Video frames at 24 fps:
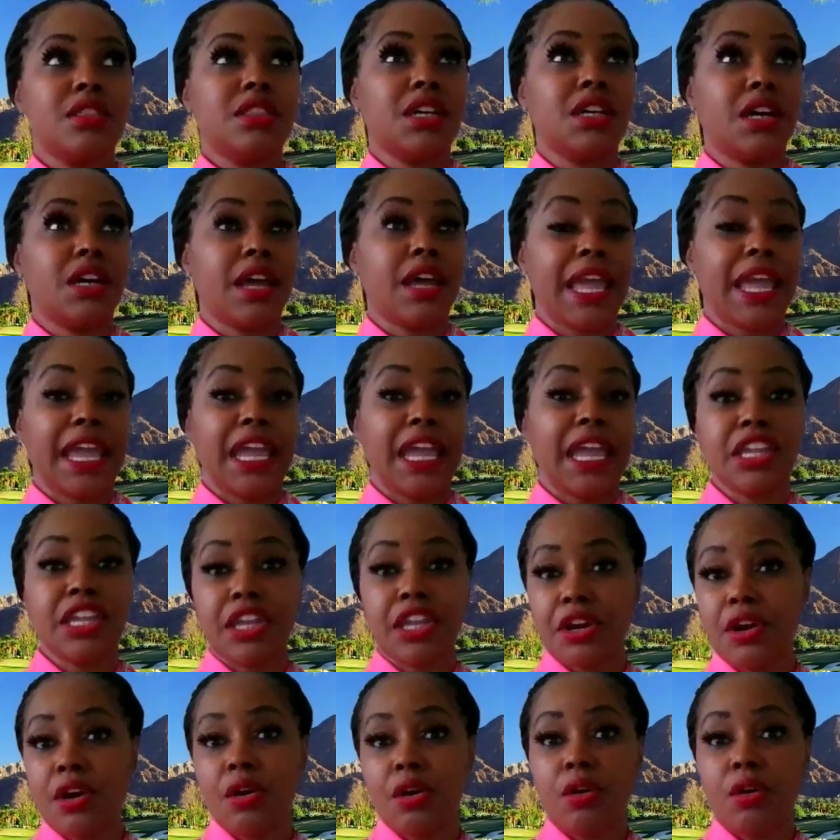the eight
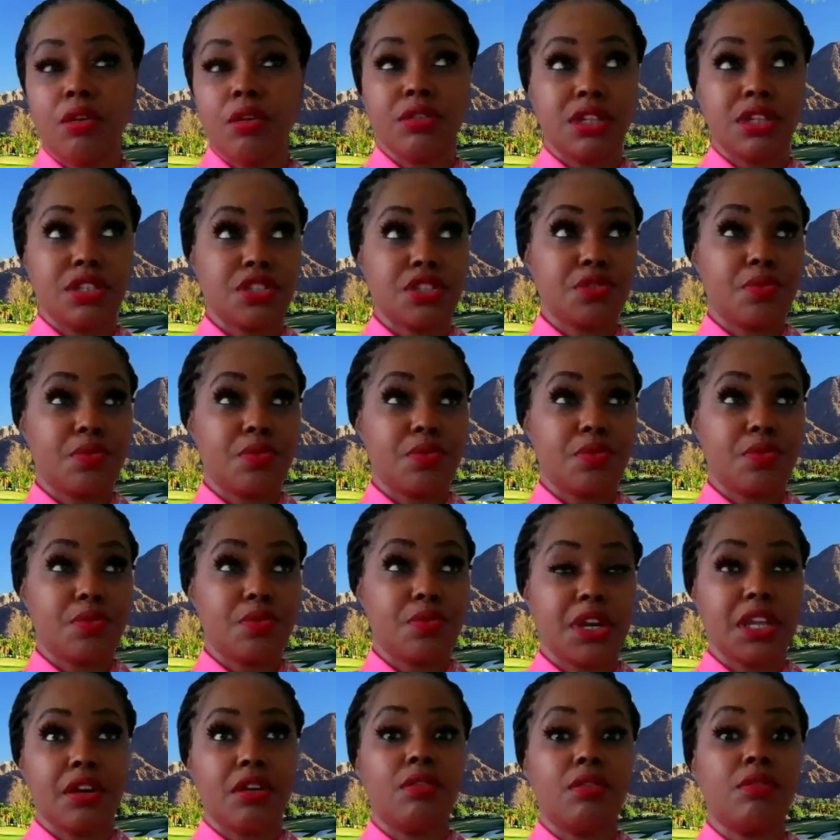year old and
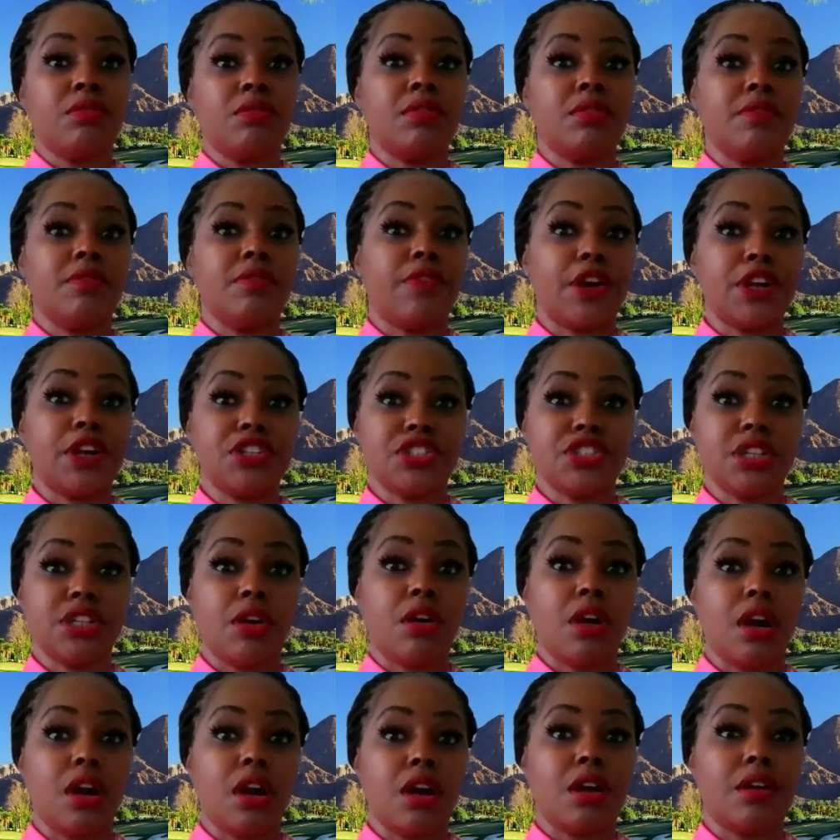20 year old
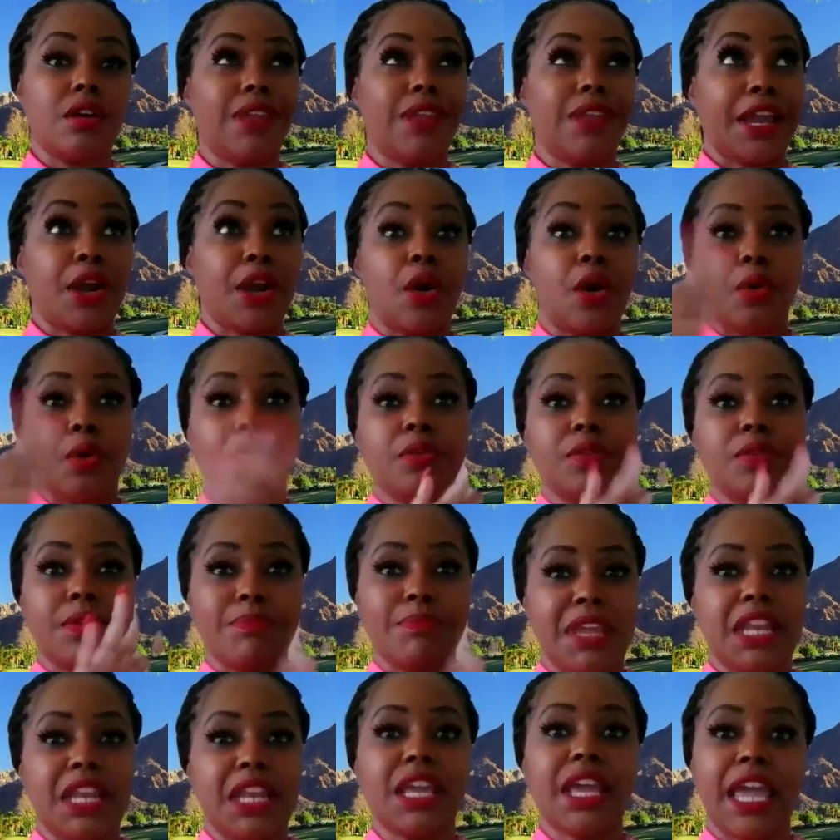version like old,
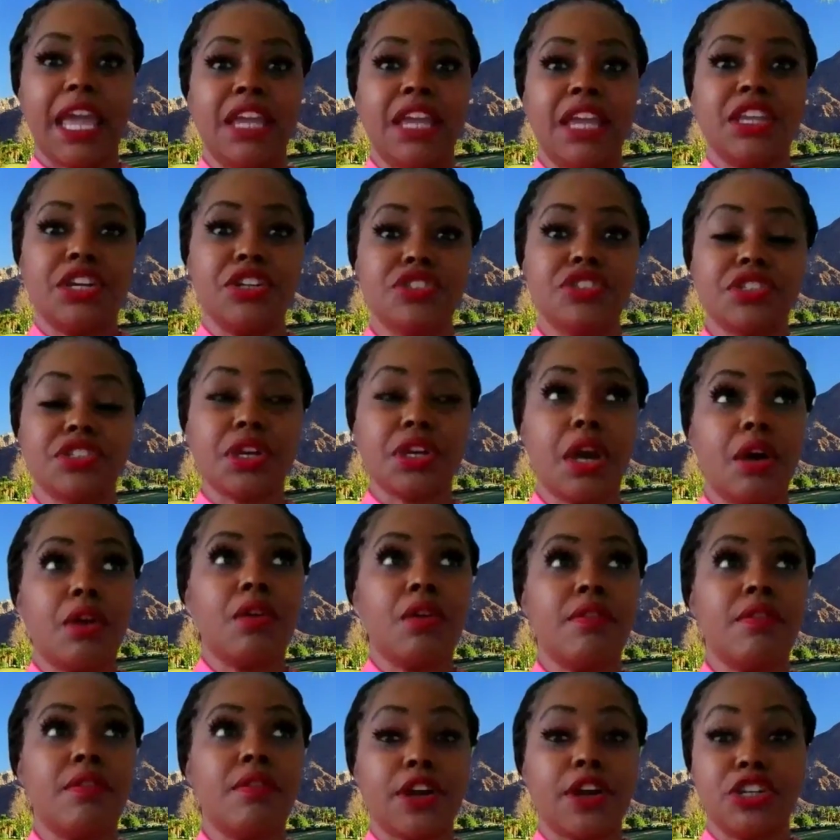meaning eight years ago,